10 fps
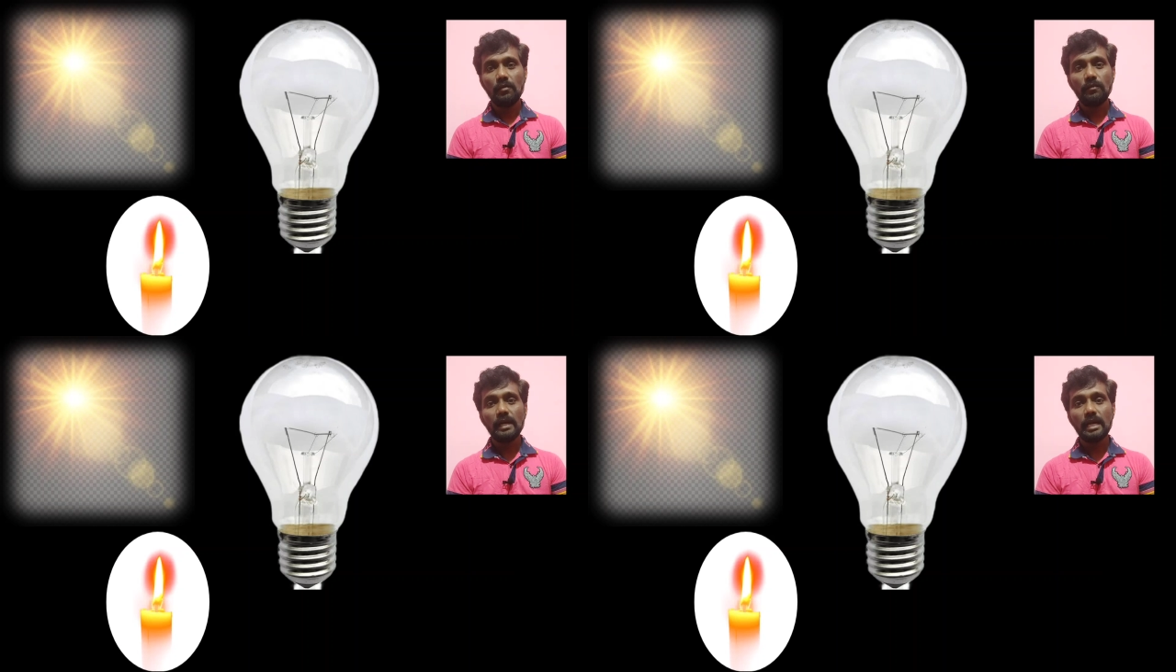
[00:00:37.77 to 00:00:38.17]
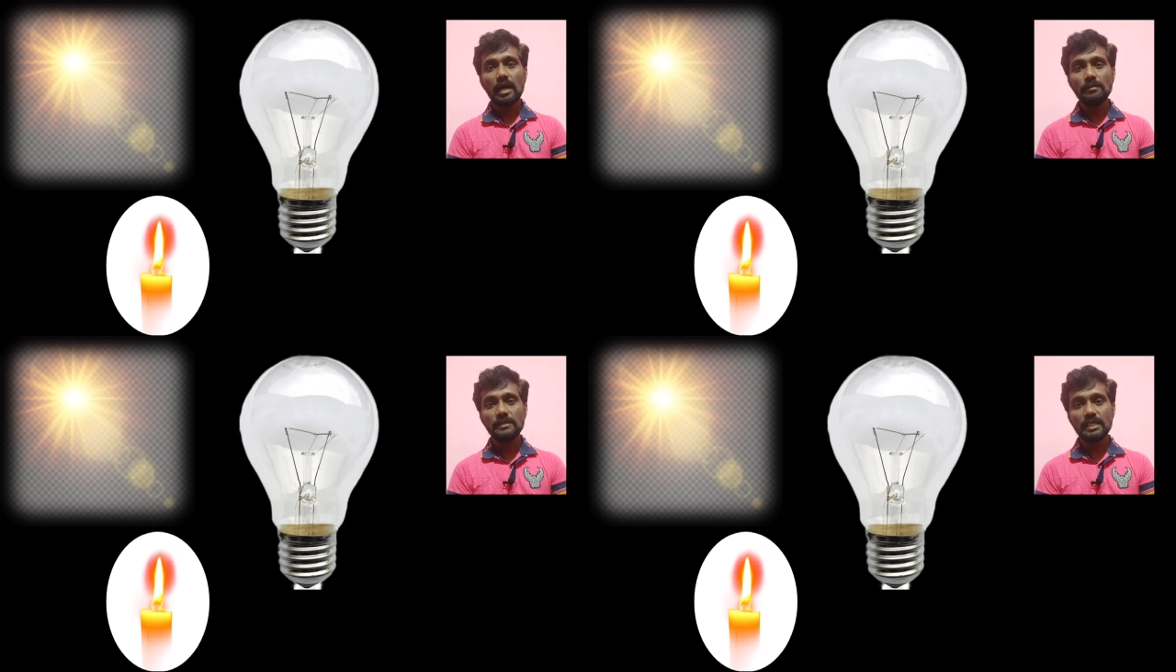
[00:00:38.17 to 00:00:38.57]
For an
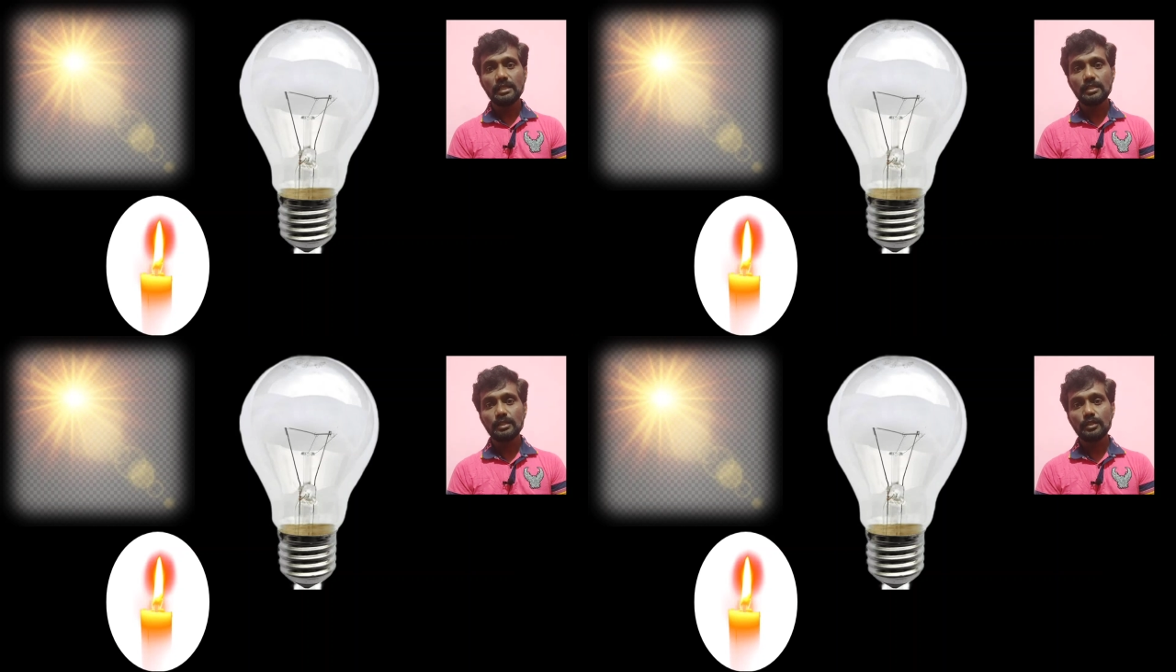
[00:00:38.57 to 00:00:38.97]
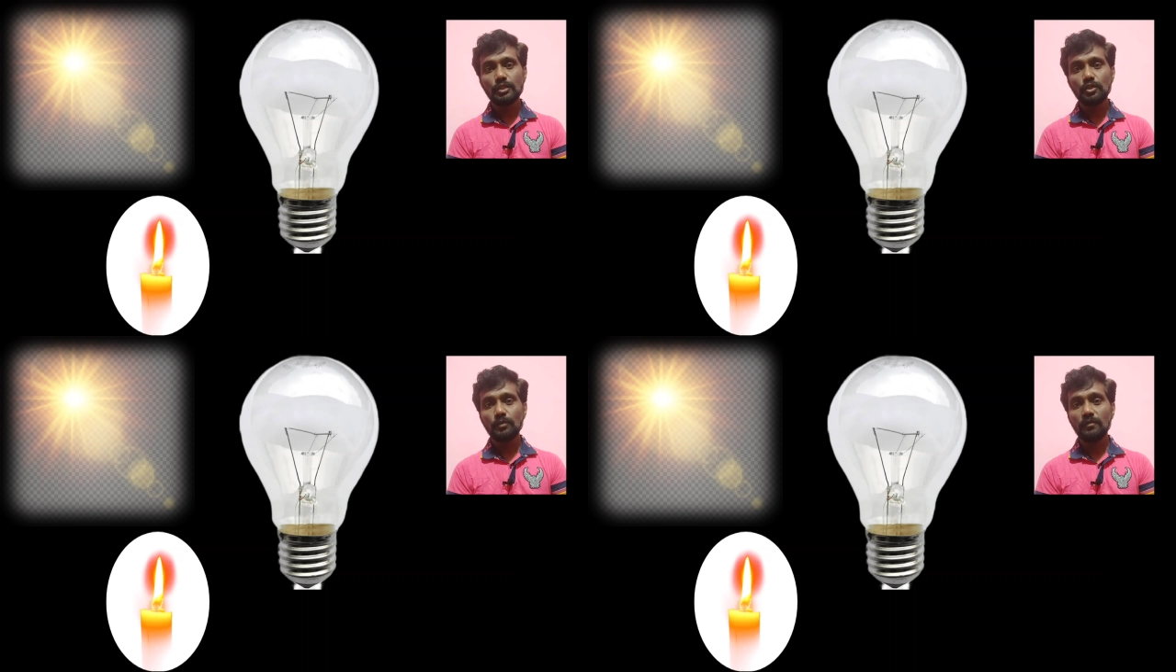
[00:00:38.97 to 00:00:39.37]
object
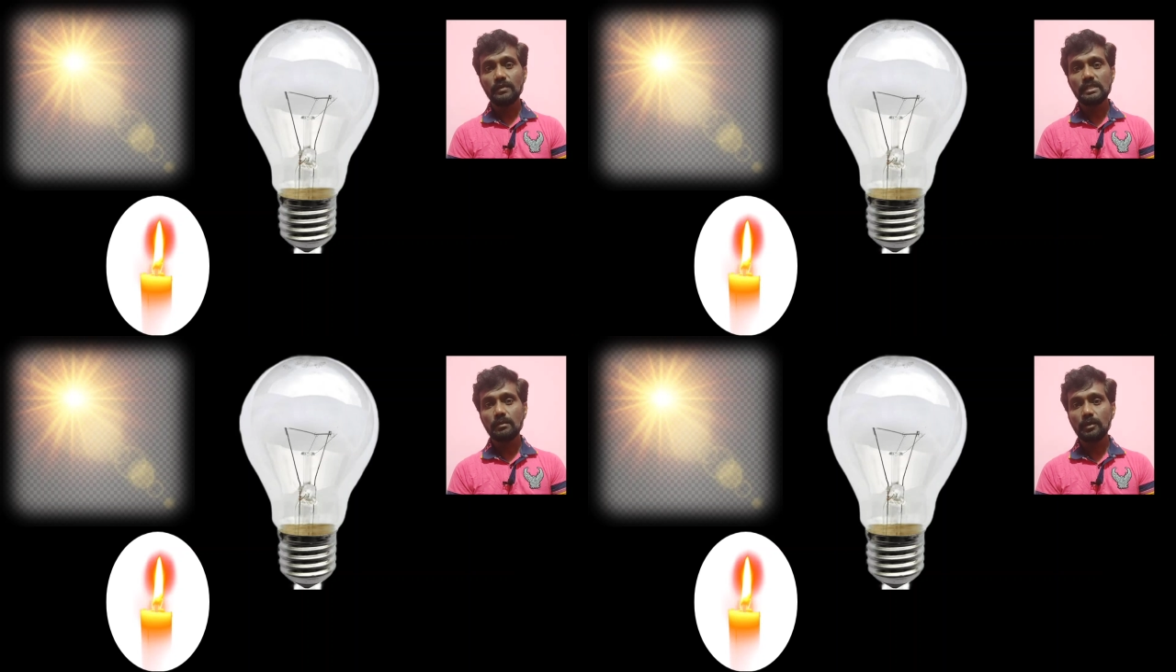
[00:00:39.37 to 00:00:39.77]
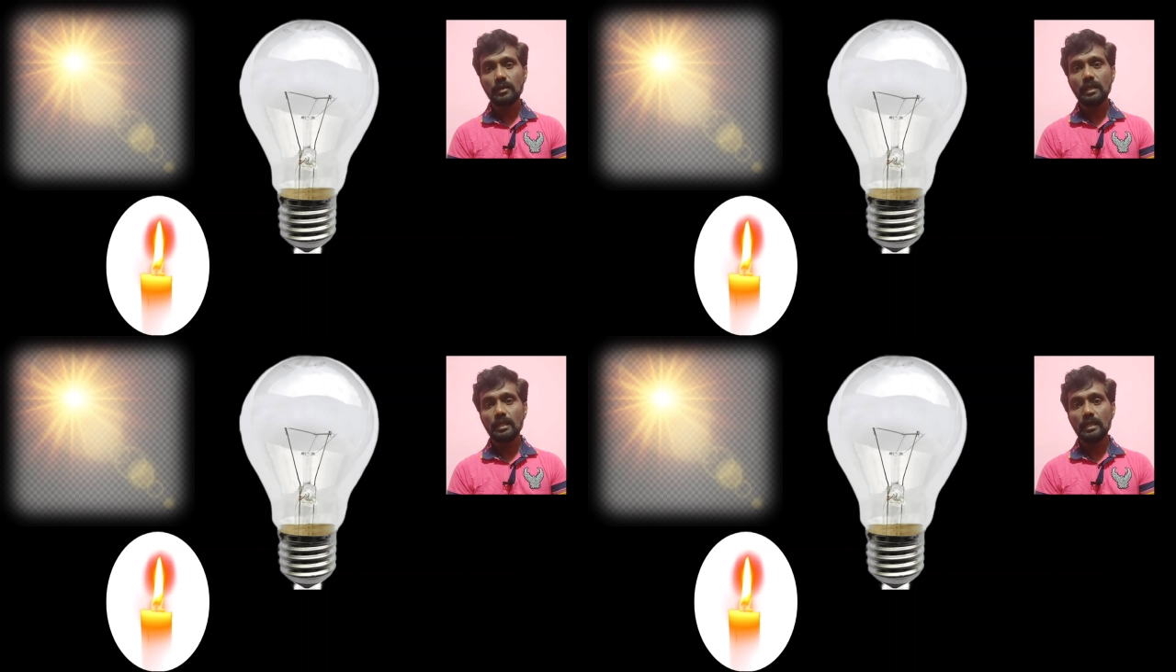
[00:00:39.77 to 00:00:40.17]
to be
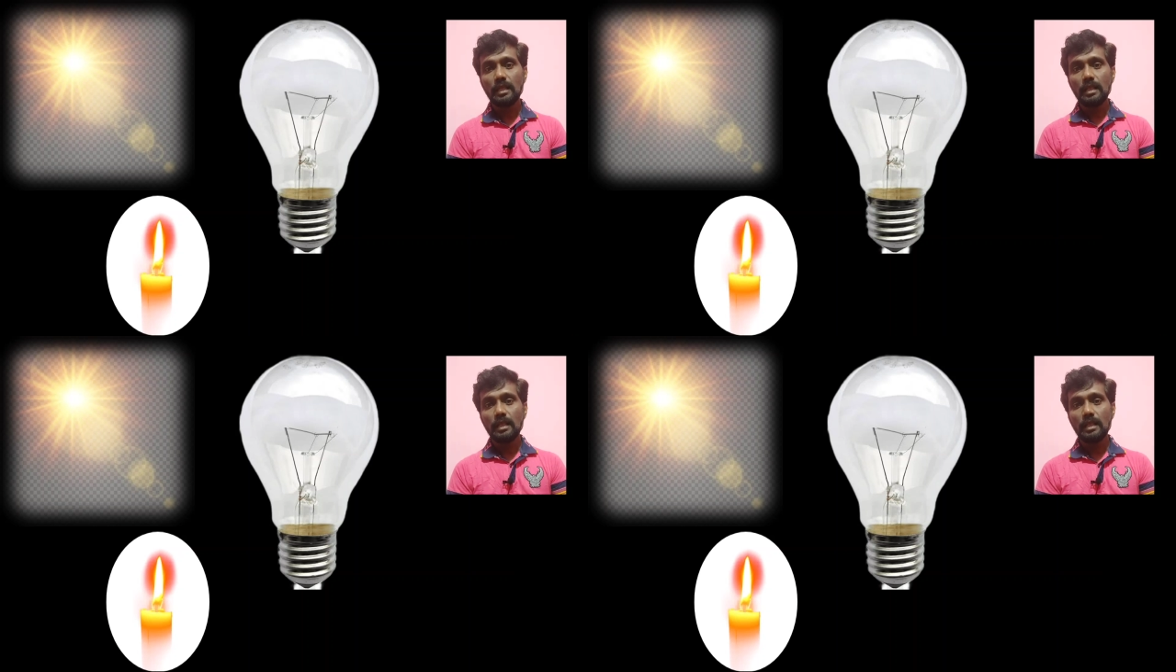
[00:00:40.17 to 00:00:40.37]
visible,